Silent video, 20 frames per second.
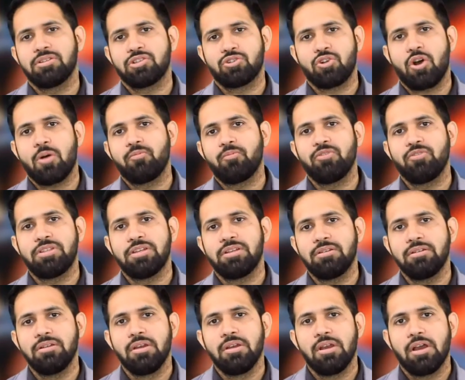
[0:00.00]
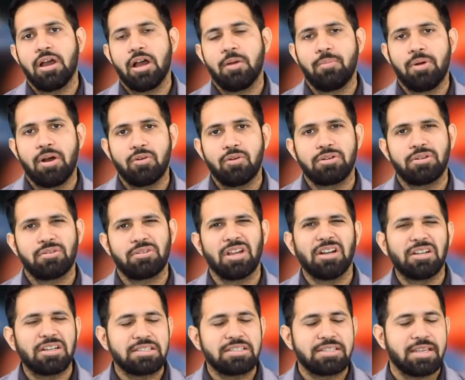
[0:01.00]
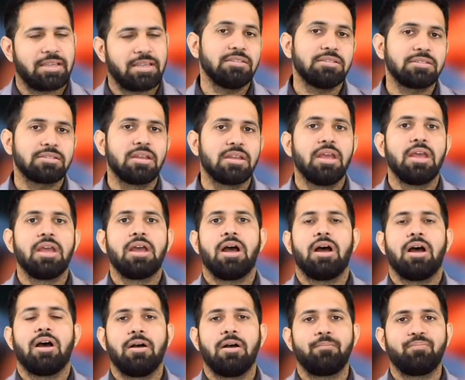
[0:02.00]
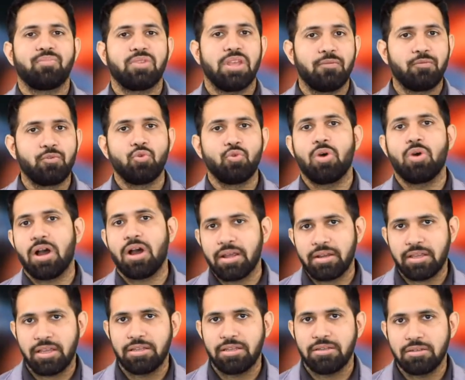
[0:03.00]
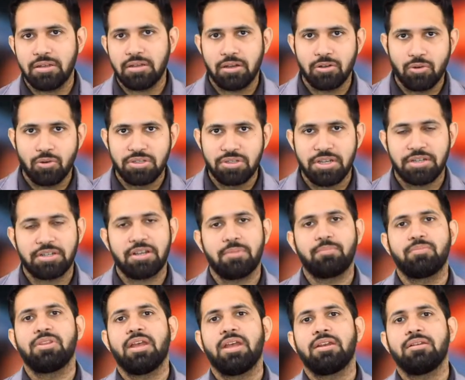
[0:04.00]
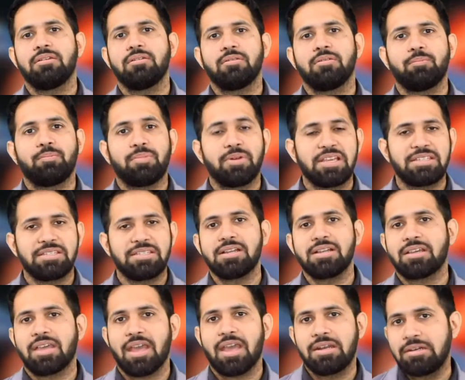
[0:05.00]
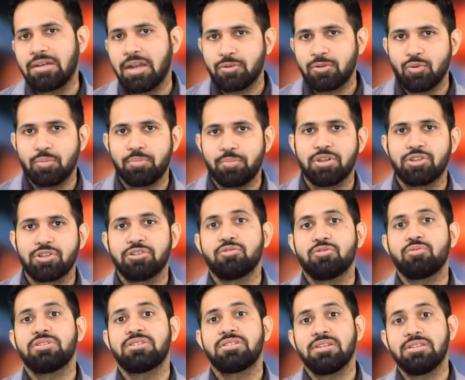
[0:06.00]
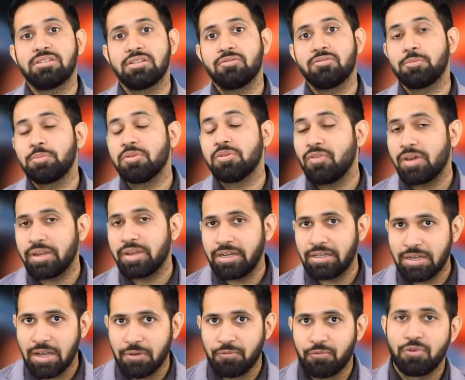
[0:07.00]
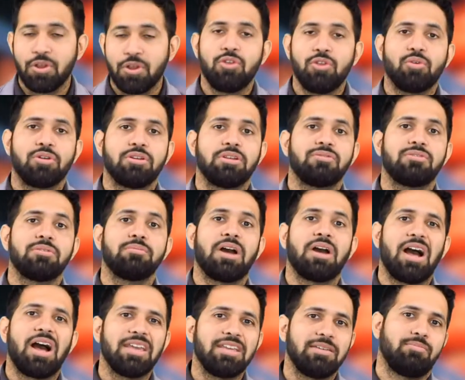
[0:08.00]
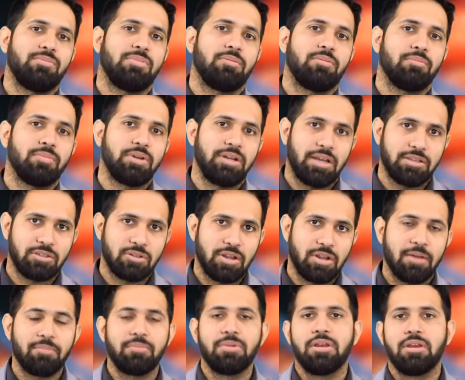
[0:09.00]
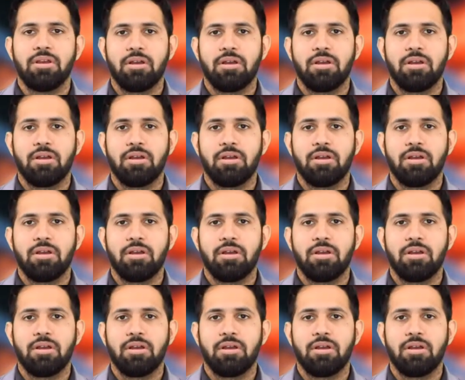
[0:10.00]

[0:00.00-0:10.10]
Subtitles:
stop within about 30 seconds. If you are in a good setup, then placing a cannula to a patient who is seizing will be very tough. You can give them IM midazolam